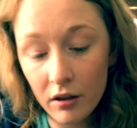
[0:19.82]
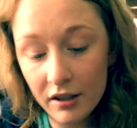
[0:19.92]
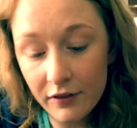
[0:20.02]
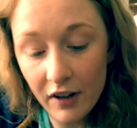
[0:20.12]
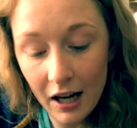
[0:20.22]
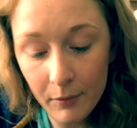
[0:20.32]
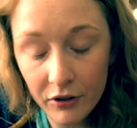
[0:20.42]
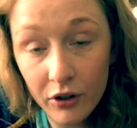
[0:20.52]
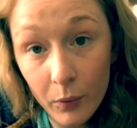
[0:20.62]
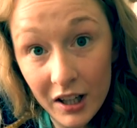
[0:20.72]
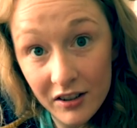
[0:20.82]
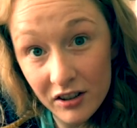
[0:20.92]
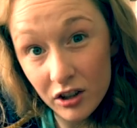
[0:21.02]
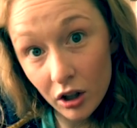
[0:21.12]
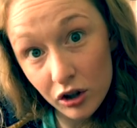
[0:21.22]
different elements. So we need
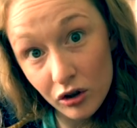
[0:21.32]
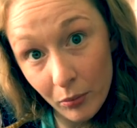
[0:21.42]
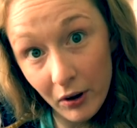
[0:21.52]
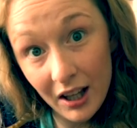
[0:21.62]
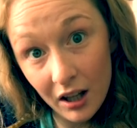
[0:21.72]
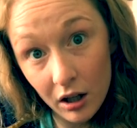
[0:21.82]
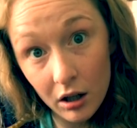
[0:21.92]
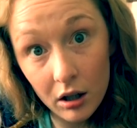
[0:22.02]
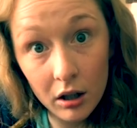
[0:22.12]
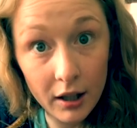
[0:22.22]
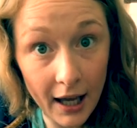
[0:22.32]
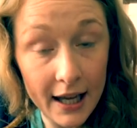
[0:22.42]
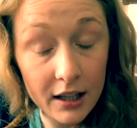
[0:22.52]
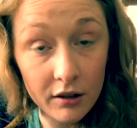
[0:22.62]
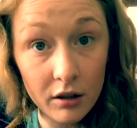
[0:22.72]
to start stripping
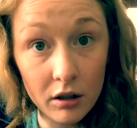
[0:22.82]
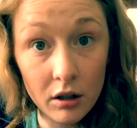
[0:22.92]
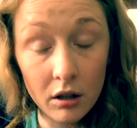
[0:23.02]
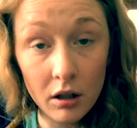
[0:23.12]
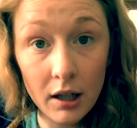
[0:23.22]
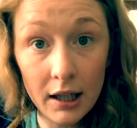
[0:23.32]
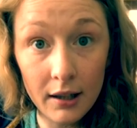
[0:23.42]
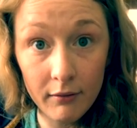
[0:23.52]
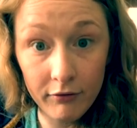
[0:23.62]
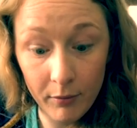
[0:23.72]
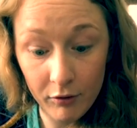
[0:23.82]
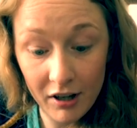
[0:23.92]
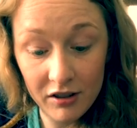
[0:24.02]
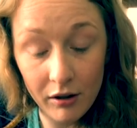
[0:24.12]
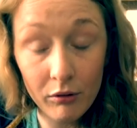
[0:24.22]
cane from the
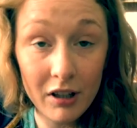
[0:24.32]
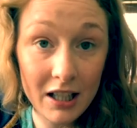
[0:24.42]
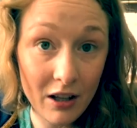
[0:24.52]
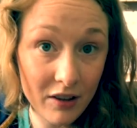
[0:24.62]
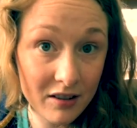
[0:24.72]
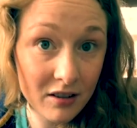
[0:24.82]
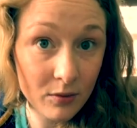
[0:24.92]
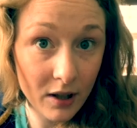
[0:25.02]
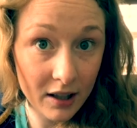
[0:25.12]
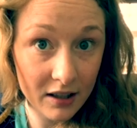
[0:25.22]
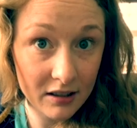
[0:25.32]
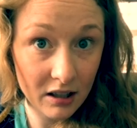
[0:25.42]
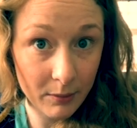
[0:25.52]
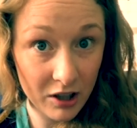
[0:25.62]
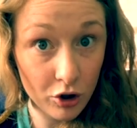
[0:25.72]
rest of the reed. Now this is where it gets a
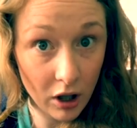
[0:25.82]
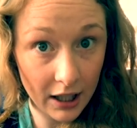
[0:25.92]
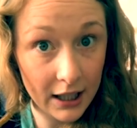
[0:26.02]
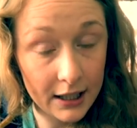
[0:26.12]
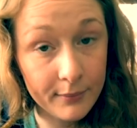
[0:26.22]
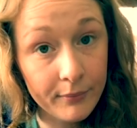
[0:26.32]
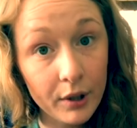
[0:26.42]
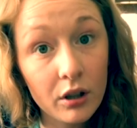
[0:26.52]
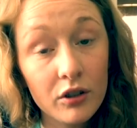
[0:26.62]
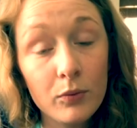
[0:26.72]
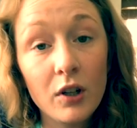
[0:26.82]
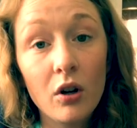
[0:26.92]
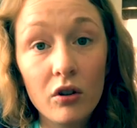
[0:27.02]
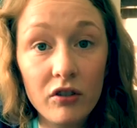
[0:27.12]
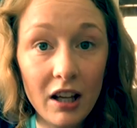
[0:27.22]
little bit tricky because we
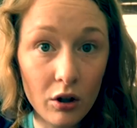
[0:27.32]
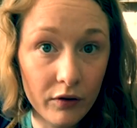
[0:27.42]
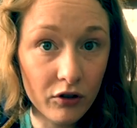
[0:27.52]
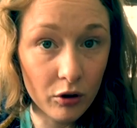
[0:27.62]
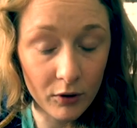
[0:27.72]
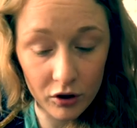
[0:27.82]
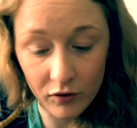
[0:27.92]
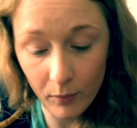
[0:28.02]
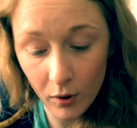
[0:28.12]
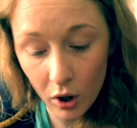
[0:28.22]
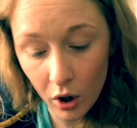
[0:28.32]
can't take off too much from